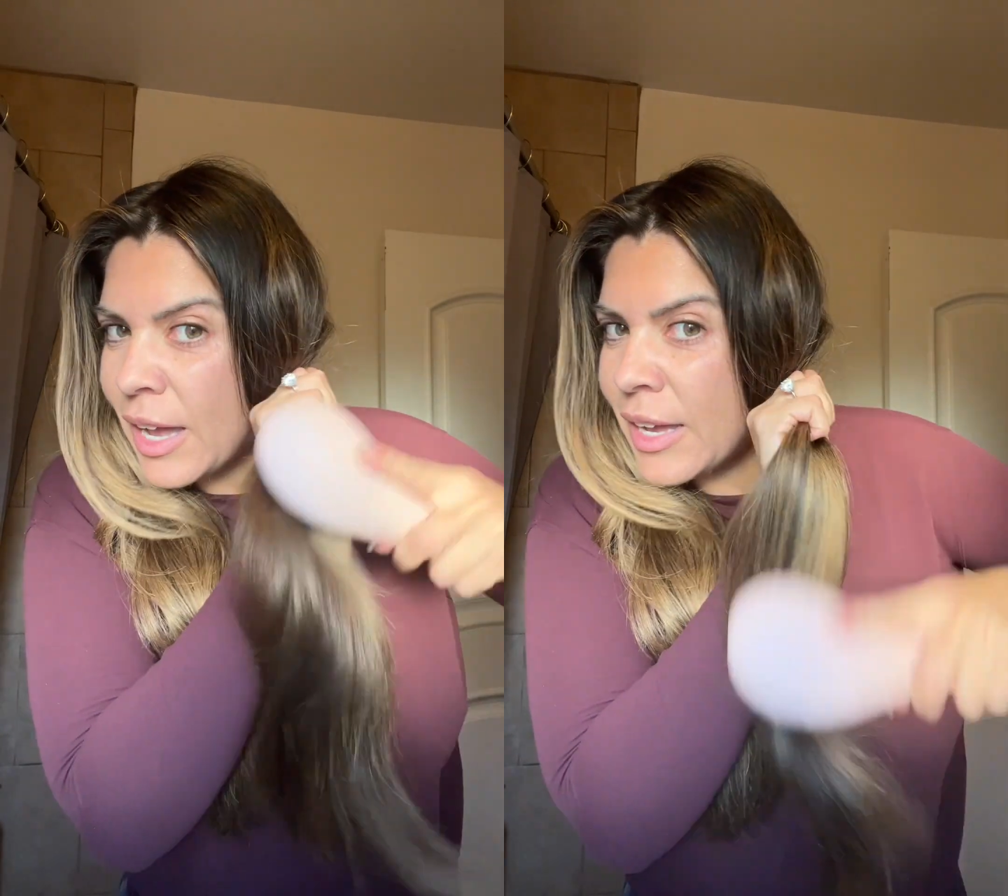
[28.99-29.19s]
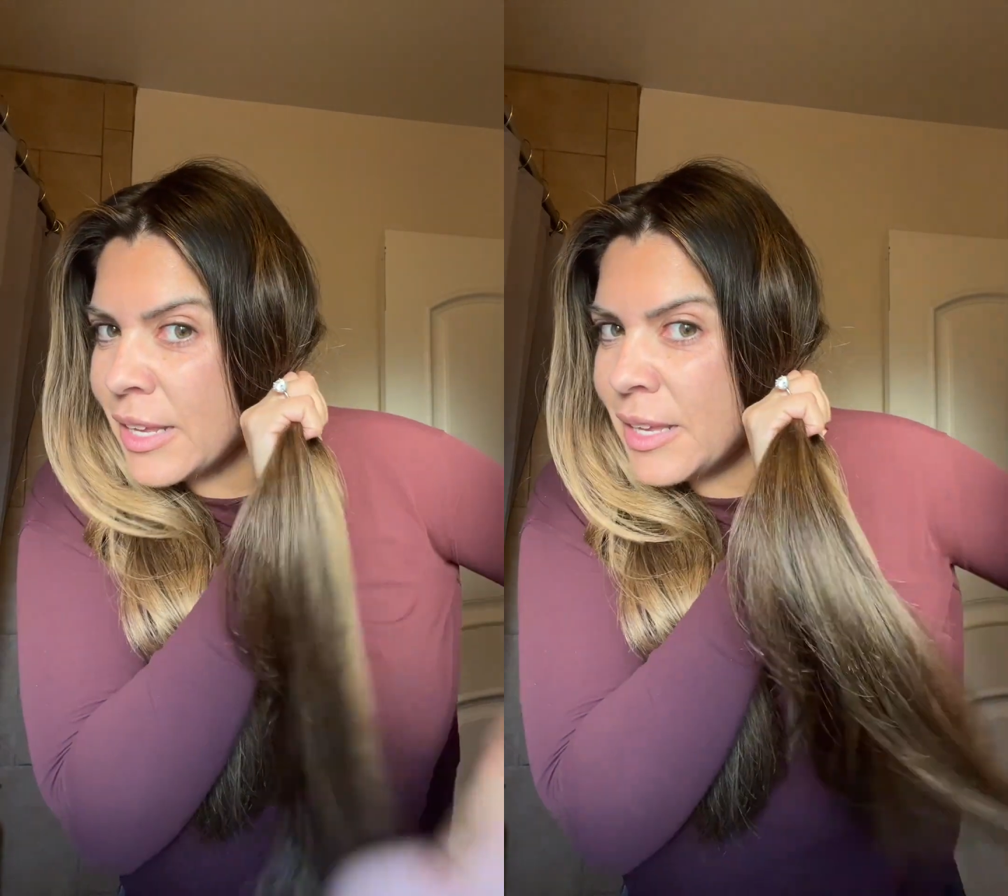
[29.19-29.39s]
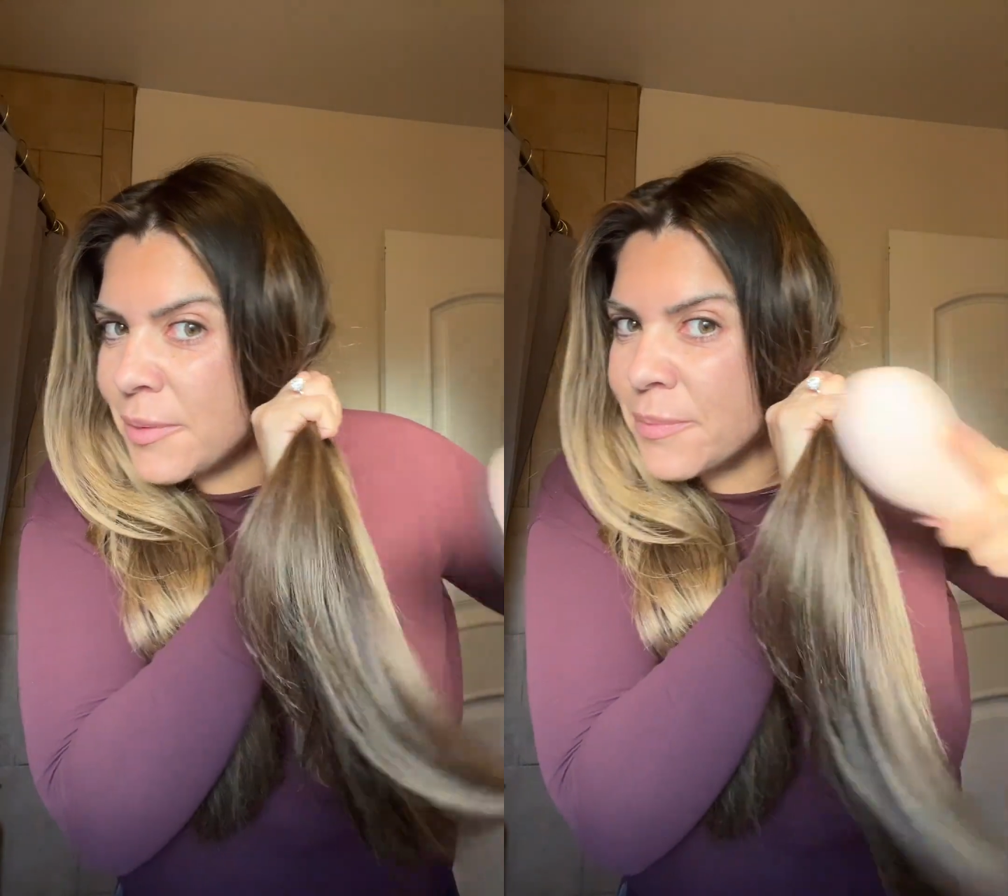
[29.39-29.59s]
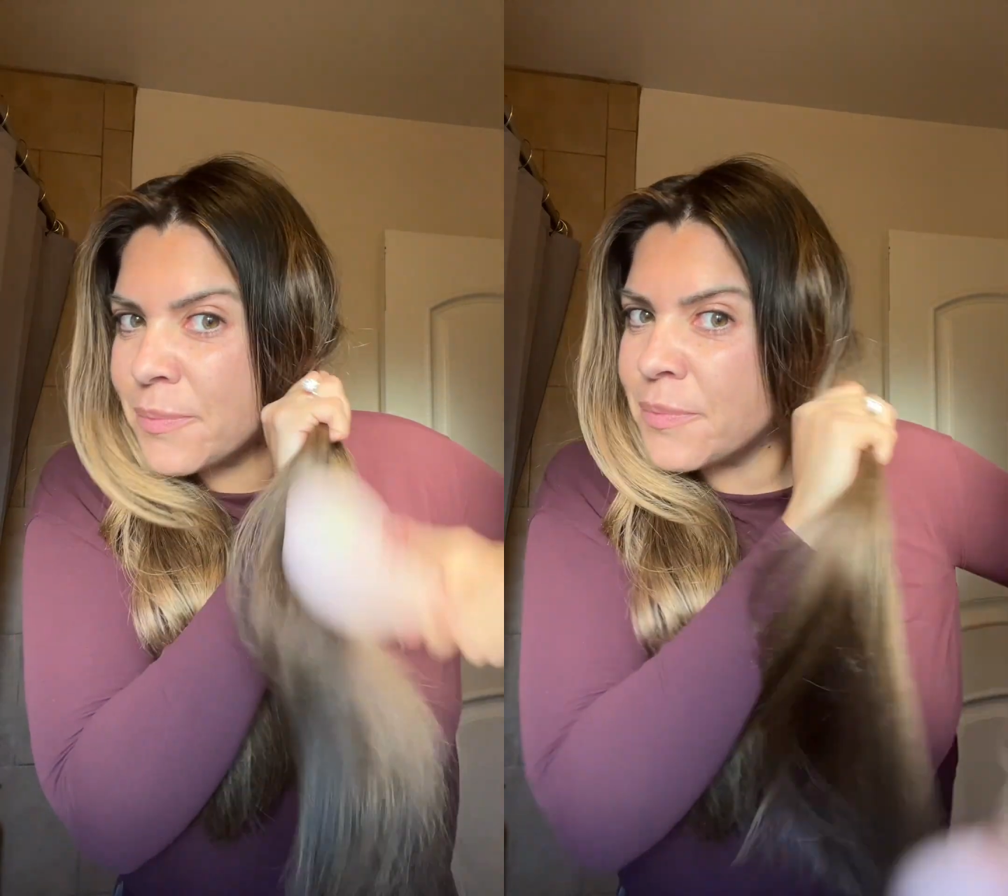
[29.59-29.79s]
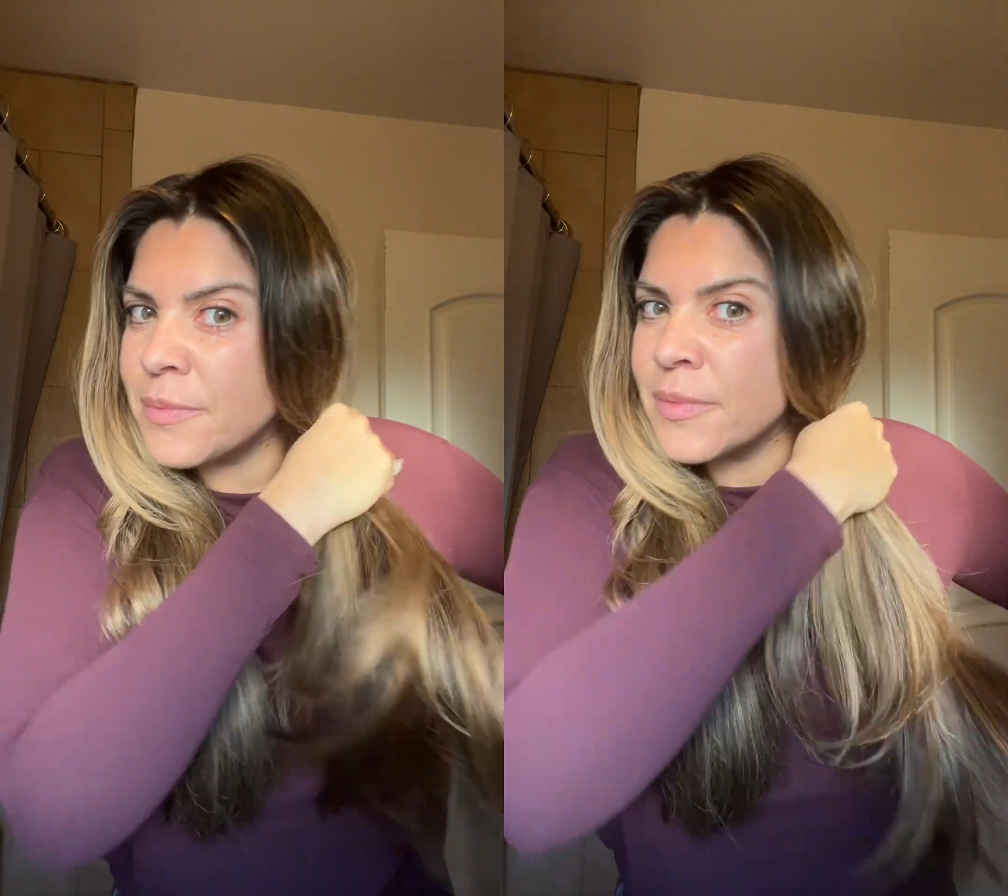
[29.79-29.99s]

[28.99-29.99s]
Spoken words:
at it.